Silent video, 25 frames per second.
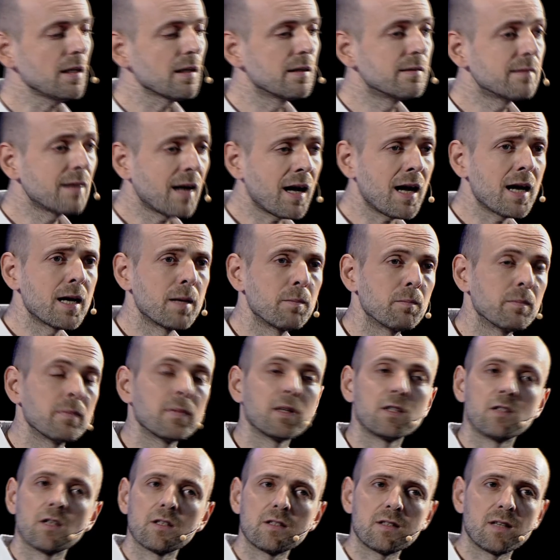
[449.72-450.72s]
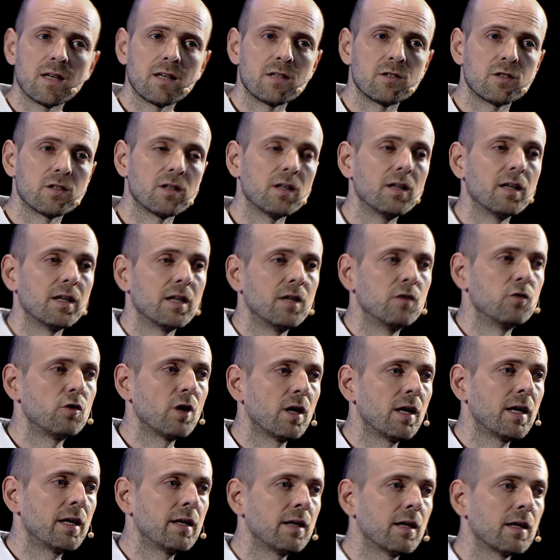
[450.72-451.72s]
Time, just as in
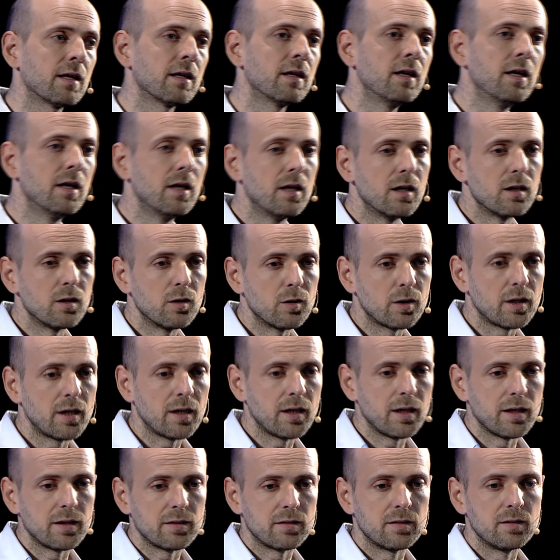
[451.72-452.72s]
China, looking at